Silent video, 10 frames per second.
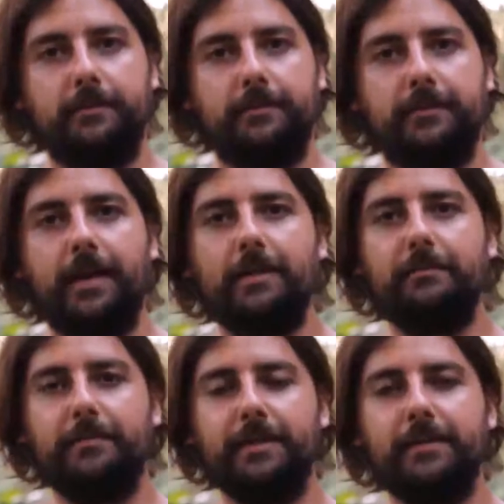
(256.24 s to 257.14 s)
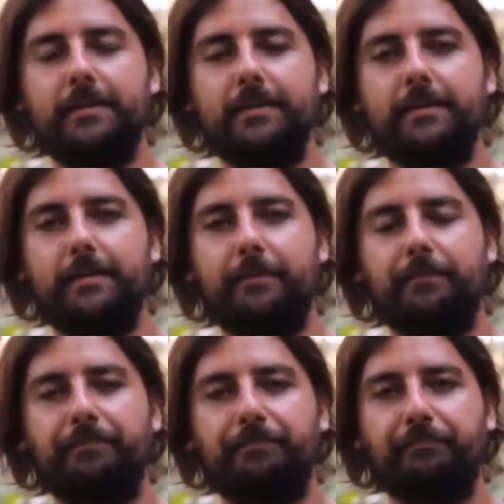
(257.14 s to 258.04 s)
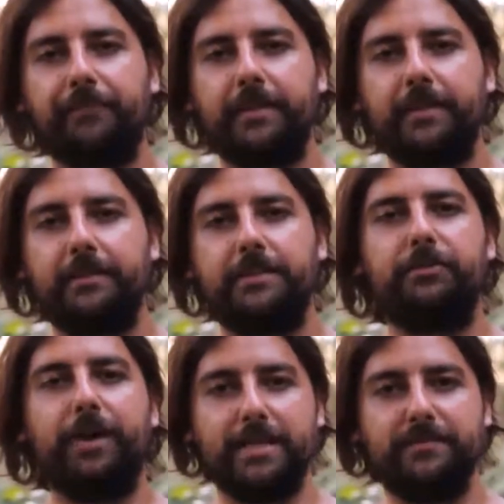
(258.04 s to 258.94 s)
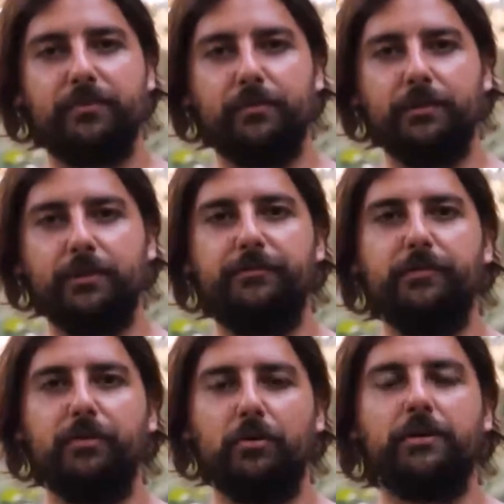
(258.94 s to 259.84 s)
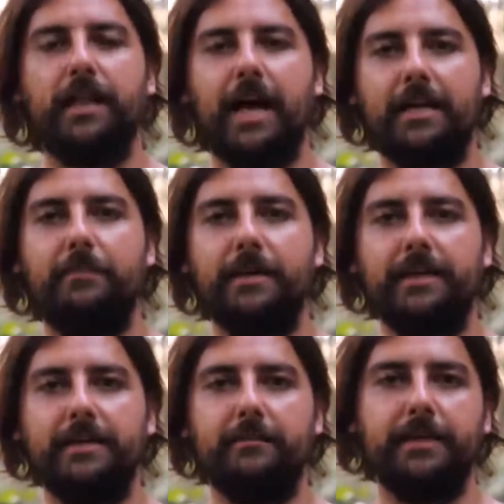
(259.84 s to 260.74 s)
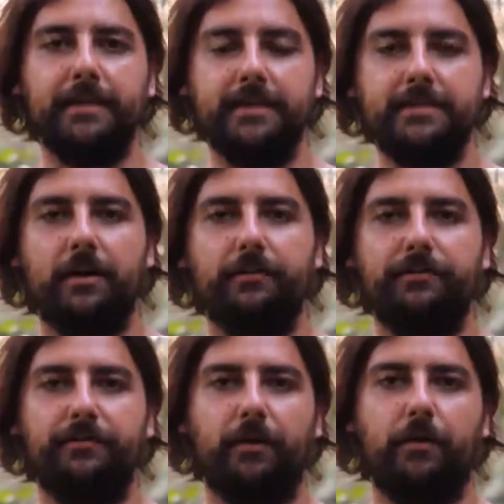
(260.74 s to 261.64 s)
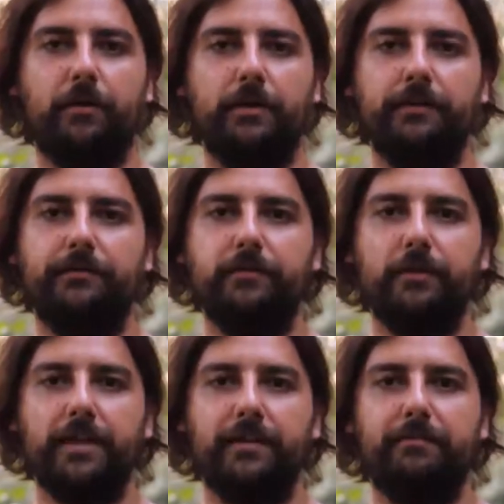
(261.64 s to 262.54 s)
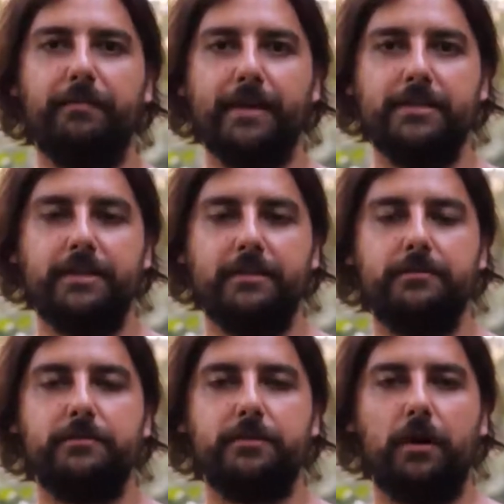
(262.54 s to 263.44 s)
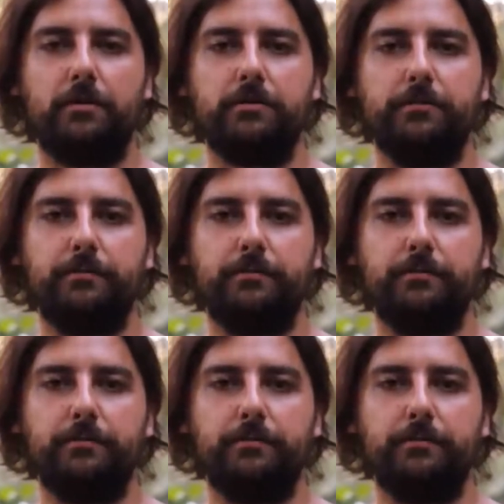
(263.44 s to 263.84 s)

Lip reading: it can be stressful if you don't like being in meetings or if you don't have patience to talk